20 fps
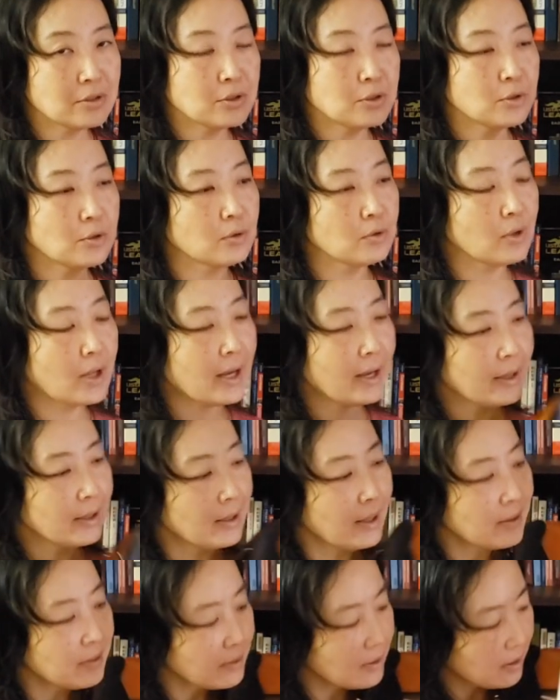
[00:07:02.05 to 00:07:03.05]
and too light,
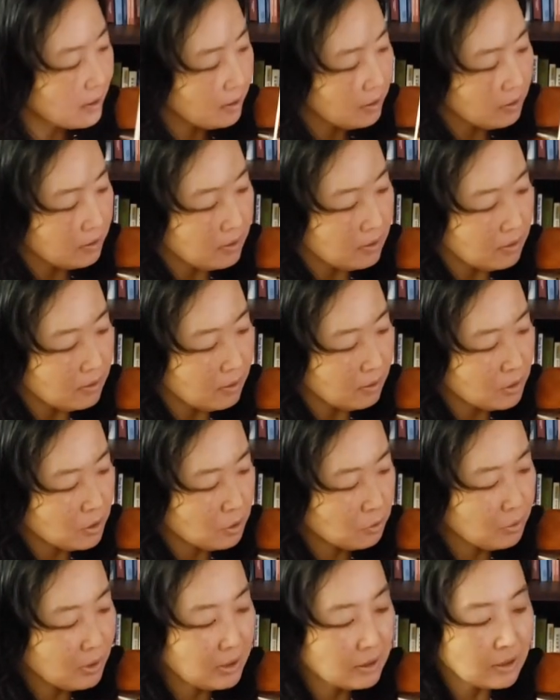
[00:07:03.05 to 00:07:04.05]
and then the
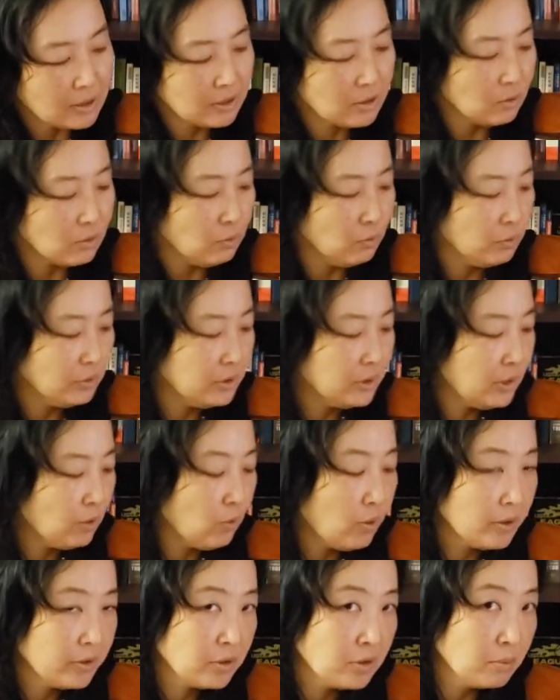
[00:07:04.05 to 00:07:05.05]
string doesn't really
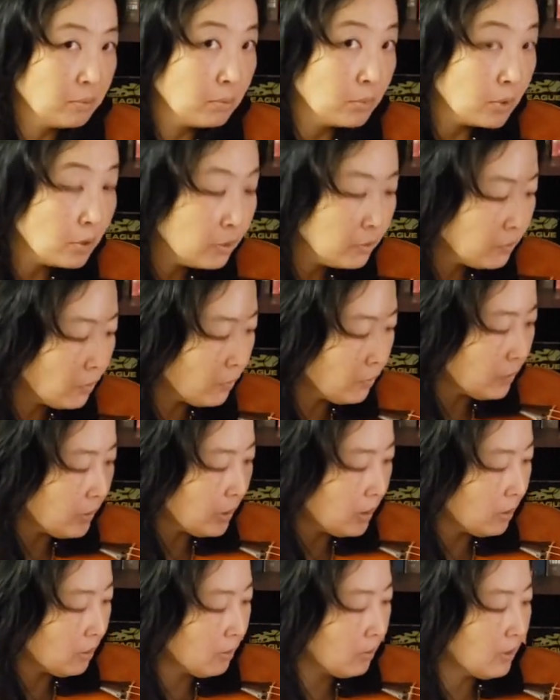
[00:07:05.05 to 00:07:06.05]
want to move over
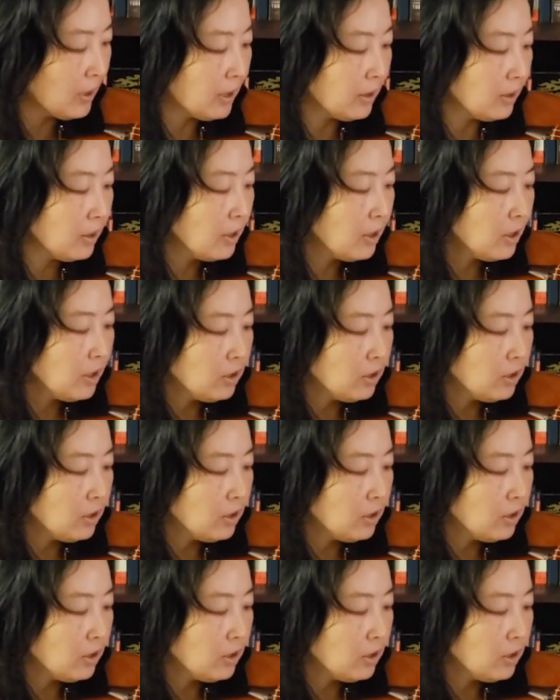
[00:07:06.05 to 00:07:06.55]
here, then